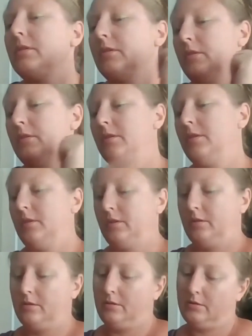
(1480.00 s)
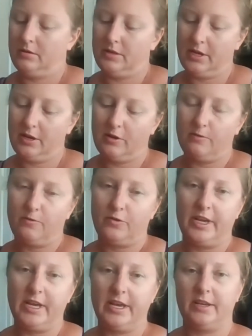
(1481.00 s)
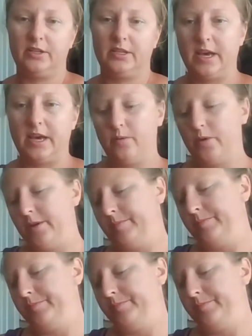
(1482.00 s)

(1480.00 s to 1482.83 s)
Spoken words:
I think I'll freehand that one.